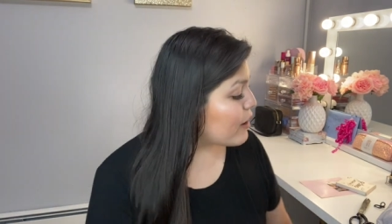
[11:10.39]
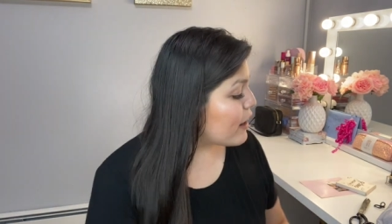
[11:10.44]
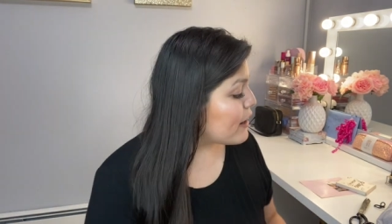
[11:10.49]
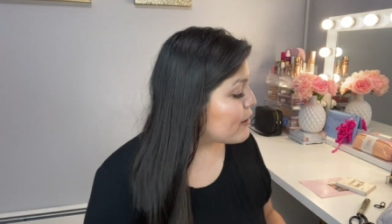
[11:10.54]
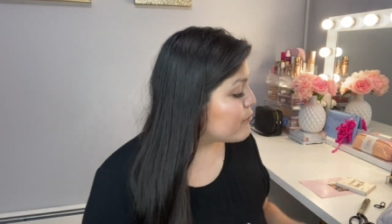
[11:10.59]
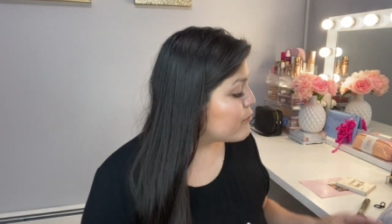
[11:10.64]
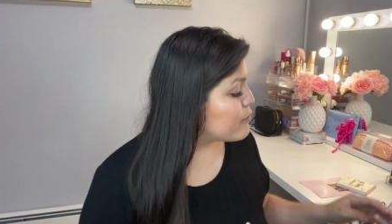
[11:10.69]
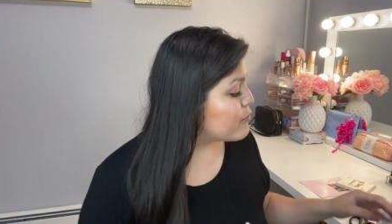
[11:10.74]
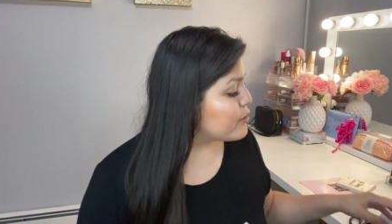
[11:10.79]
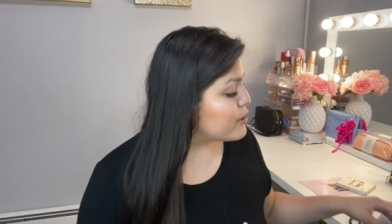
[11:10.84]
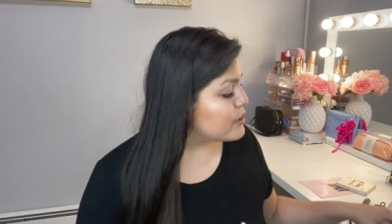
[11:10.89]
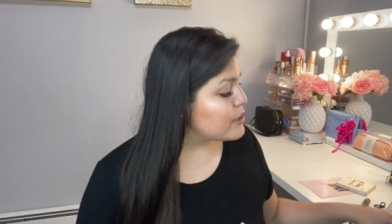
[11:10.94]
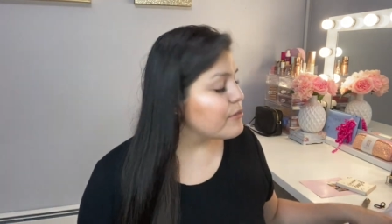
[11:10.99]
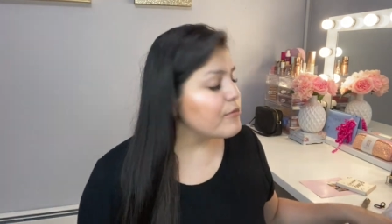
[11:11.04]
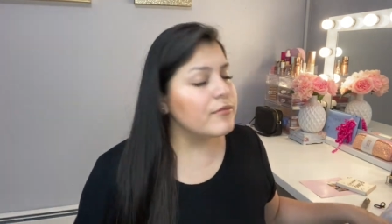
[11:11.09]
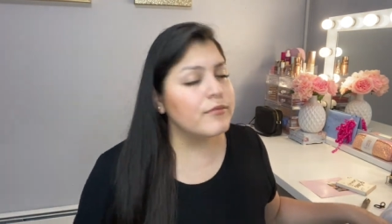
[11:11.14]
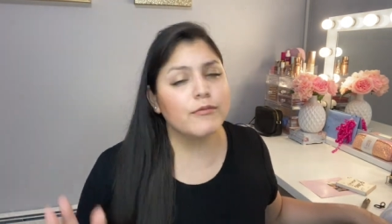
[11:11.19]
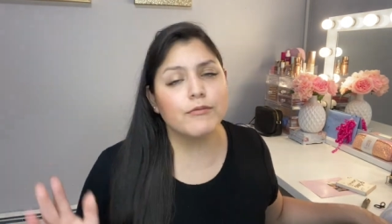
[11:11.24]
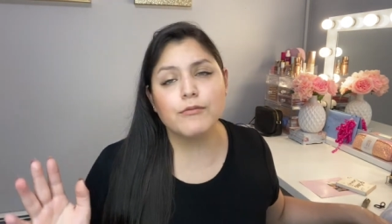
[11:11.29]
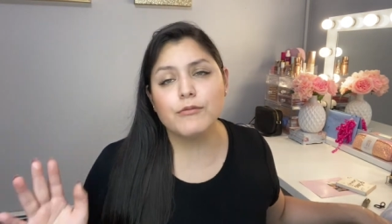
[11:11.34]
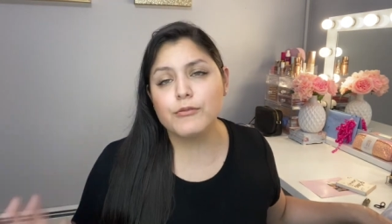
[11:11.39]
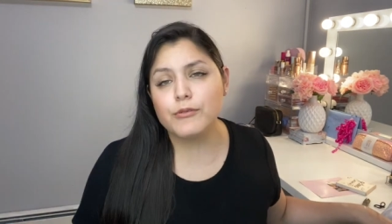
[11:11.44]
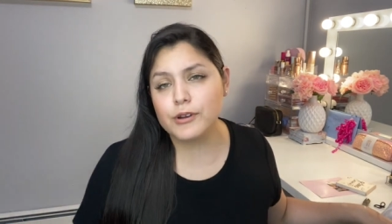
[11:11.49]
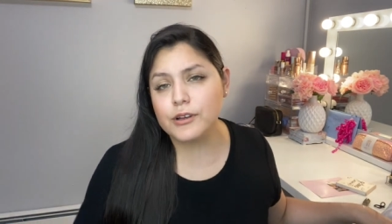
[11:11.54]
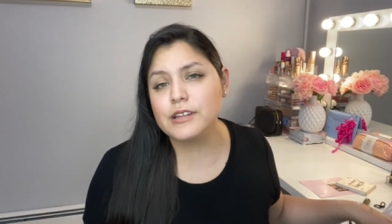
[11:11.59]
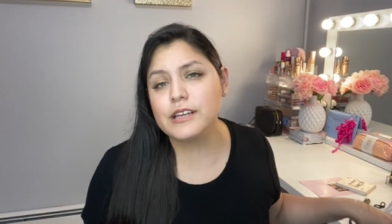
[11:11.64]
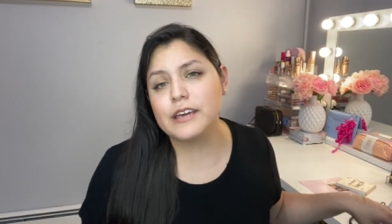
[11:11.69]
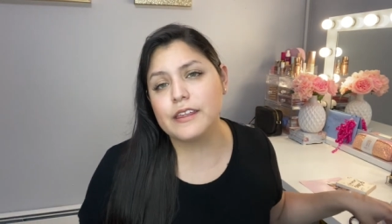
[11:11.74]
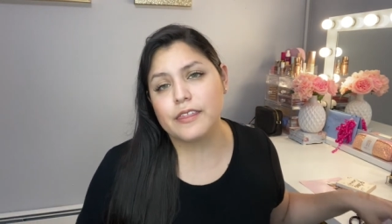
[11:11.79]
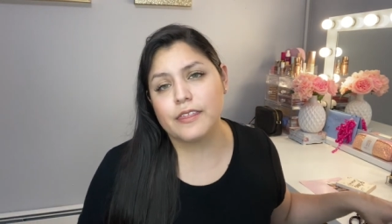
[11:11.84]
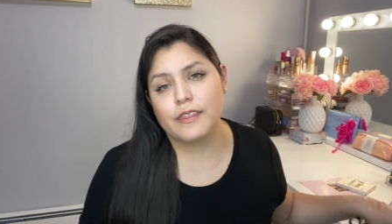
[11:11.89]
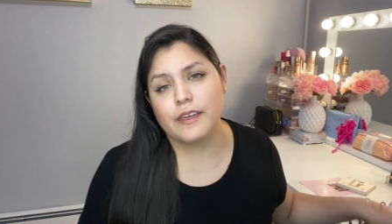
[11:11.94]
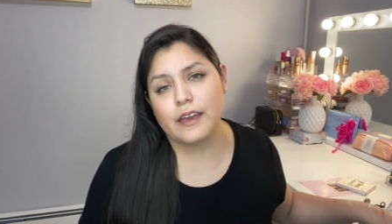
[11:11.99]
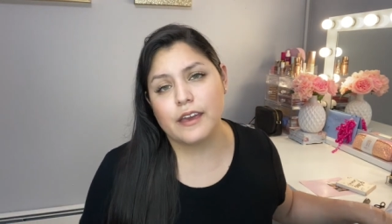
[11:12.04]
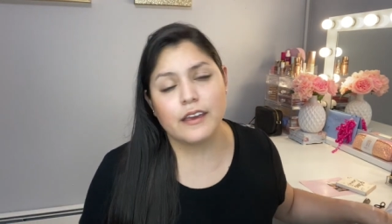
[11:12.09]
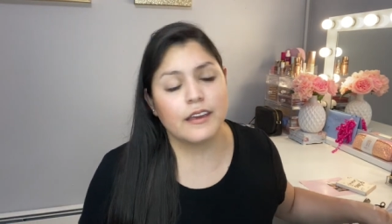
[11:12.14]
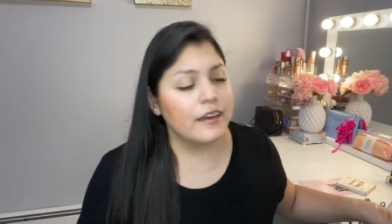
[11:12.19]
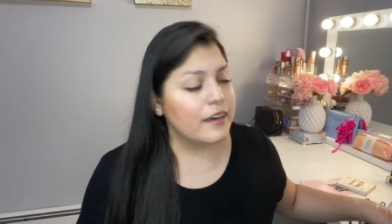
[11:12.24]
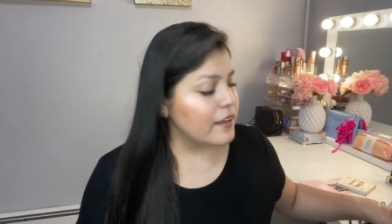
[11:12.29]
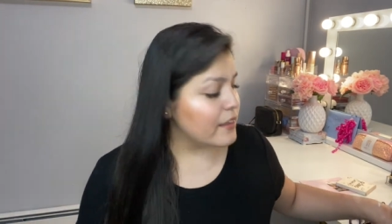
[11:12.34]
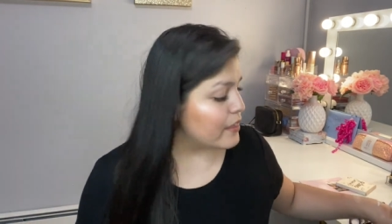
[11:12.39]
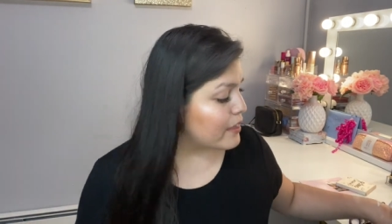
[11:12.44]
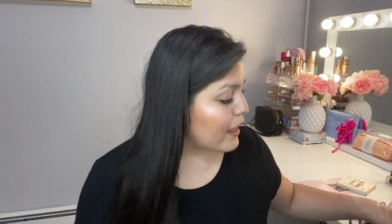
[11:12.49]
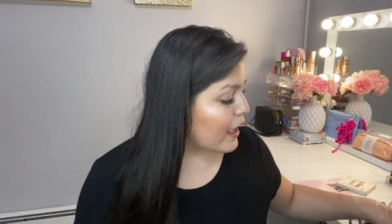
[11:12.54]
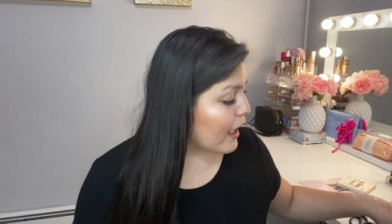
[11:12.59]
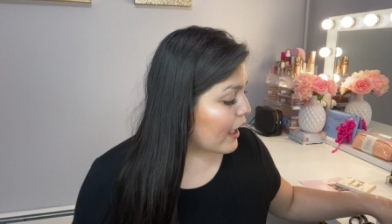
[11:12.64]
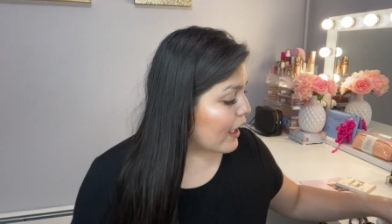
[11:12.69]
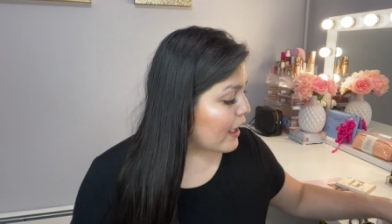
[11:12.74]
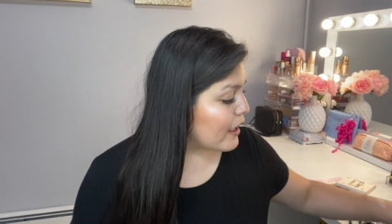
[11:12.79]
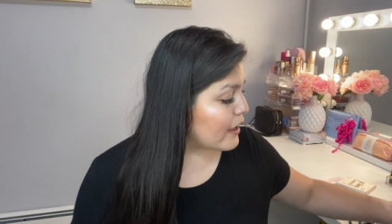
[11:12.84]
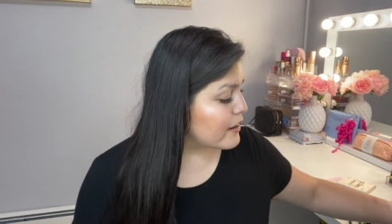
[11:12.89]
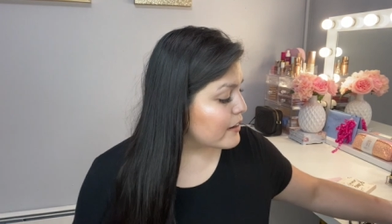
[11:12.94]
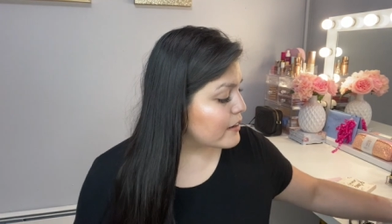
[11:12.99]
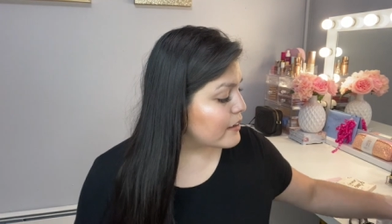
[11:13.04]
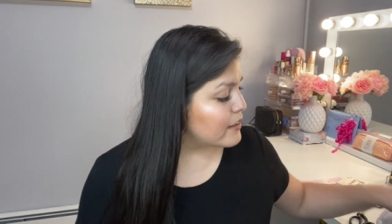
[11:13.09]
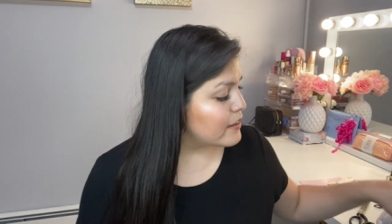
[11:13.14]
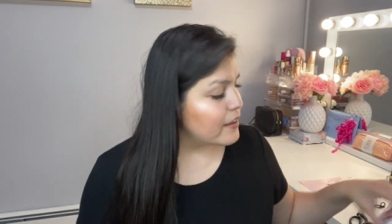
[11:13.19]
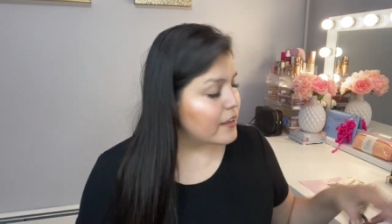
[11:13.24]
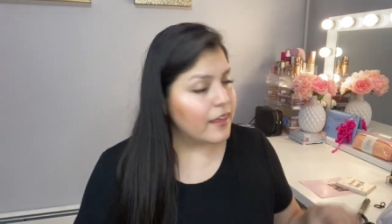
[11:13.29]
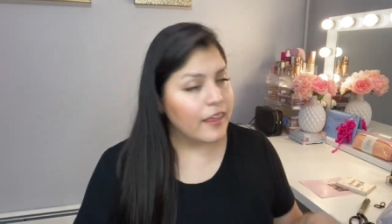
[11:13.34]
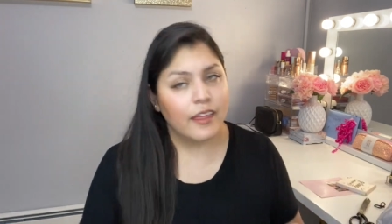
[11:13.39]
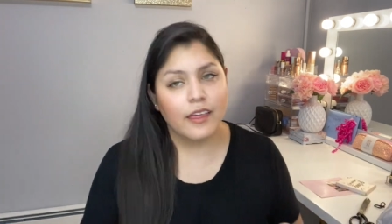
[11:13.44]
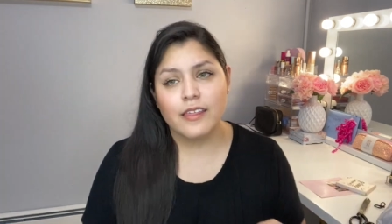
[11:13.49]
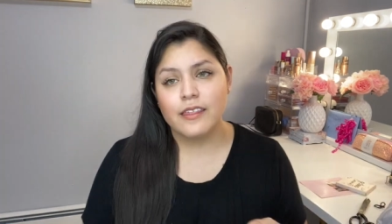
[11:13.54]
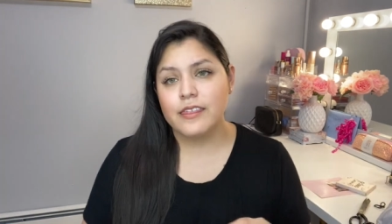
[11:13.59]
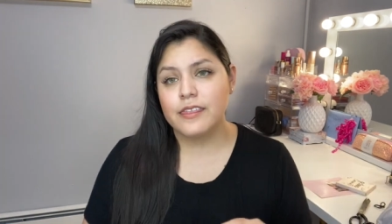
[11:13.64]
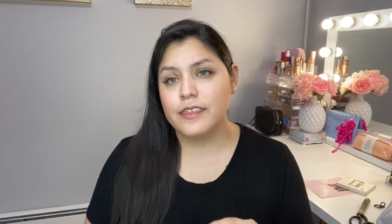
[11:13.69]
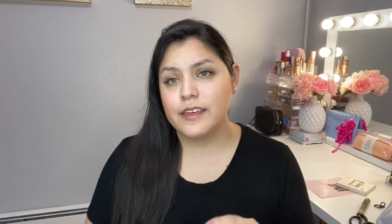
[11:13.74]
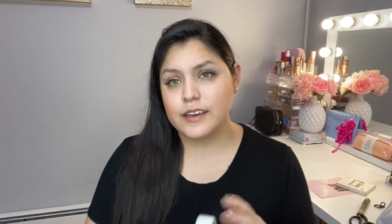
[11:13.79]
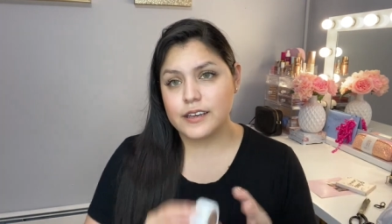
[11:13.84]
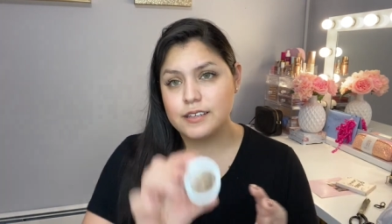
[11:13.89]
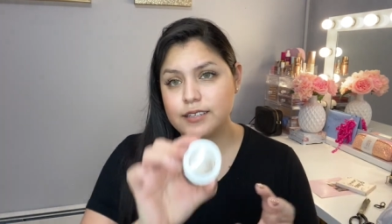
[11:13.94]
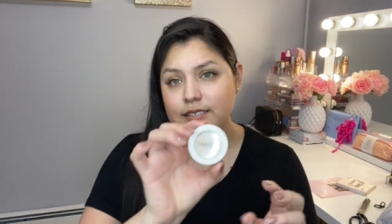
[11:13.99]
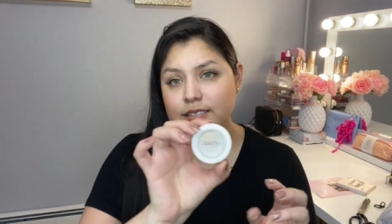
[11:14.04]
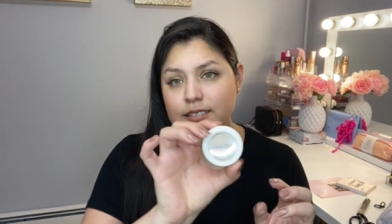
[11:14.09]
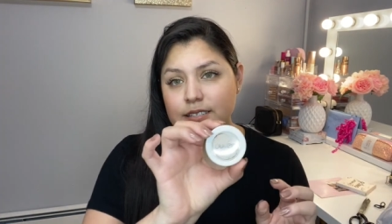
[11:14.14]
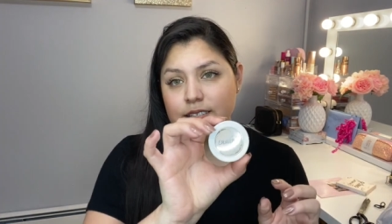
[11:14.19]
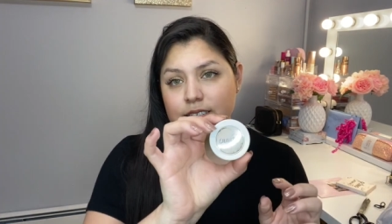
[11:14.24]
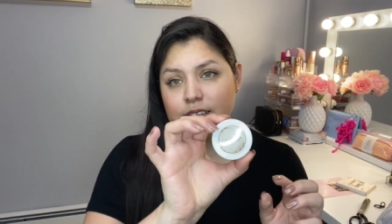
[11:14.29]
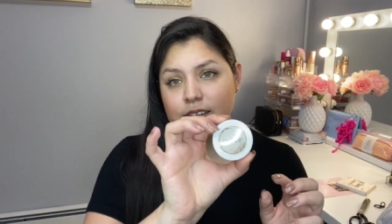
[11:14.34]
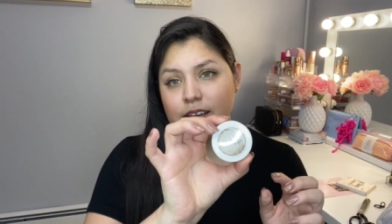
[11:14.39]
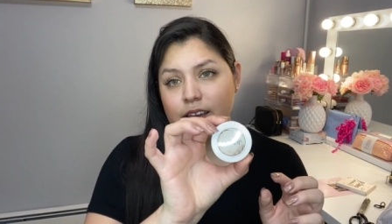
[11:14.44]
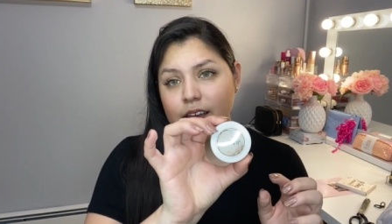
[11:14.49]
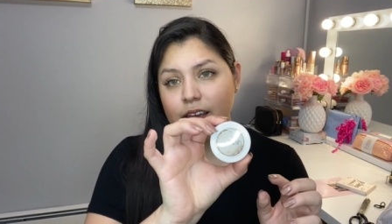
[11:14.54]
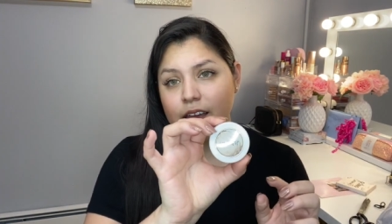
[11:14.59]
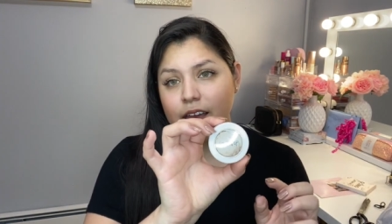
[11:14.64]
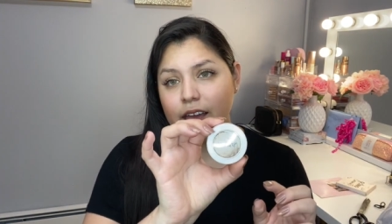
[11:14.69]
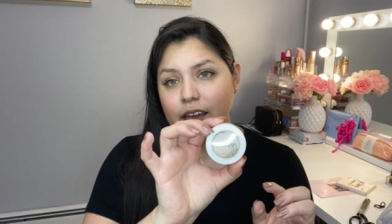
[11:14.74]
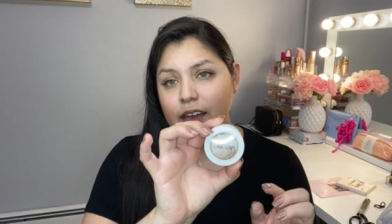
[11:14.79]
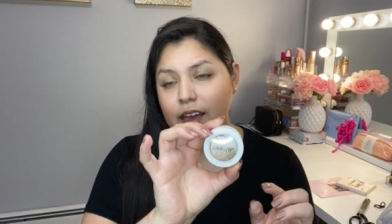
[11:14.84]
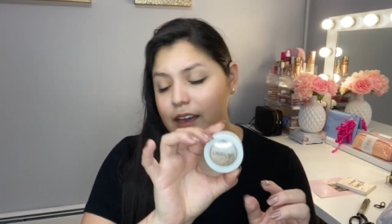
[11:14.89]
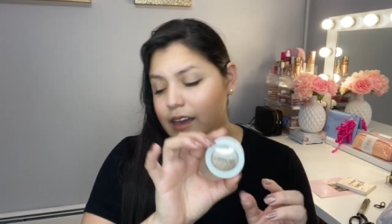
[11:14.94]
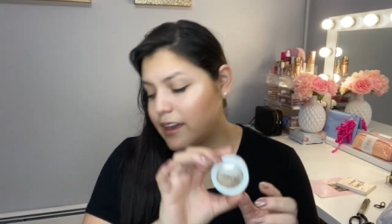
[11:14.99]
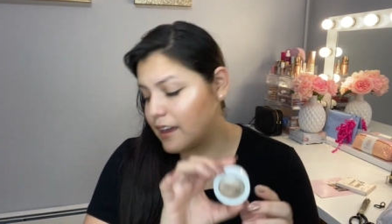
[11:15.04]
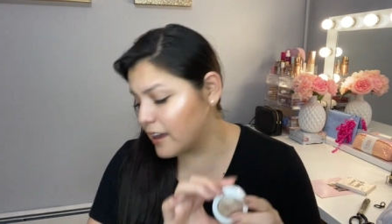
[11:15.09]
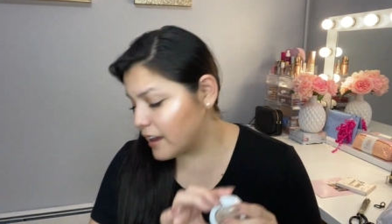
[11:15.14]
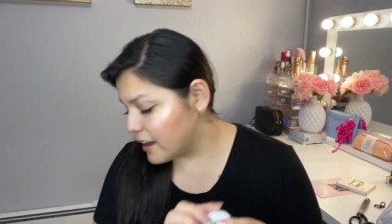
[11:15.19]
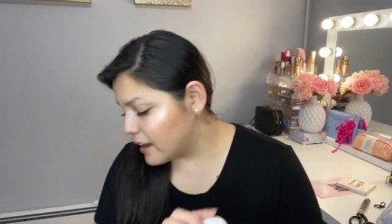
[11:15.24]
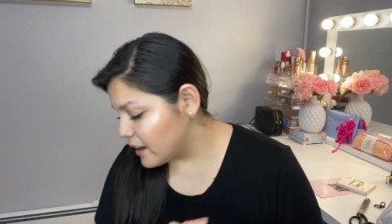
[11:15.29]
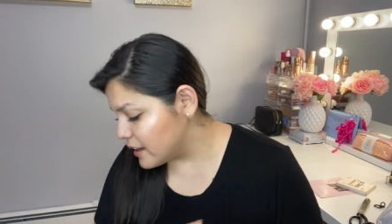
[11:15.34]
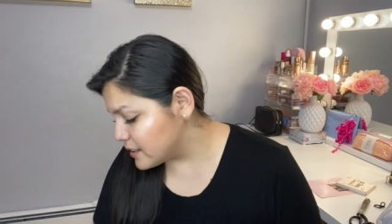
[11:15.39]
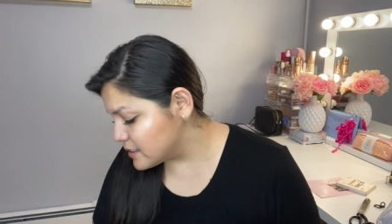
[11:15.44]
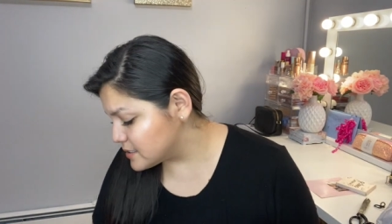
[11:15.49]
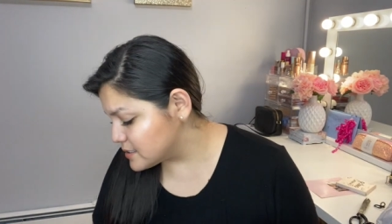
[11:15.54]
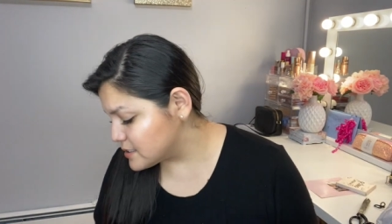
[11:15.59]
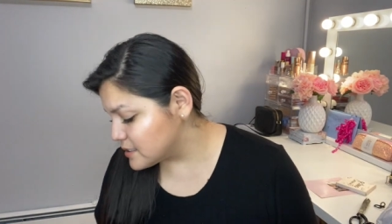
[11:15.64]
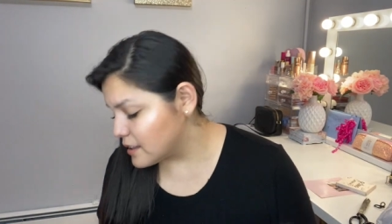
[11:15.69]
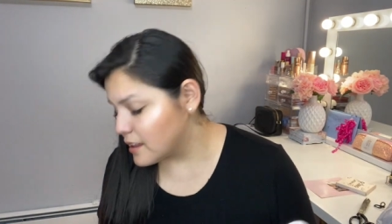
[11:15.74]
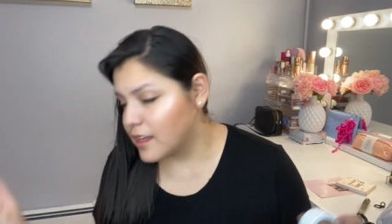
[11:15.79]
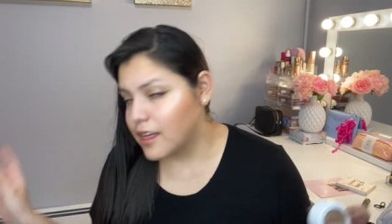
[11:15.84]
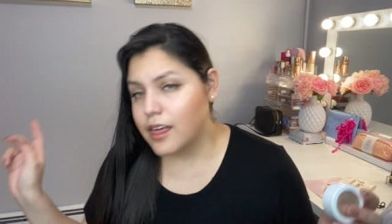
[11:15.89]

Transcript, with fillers: I really, really think that this and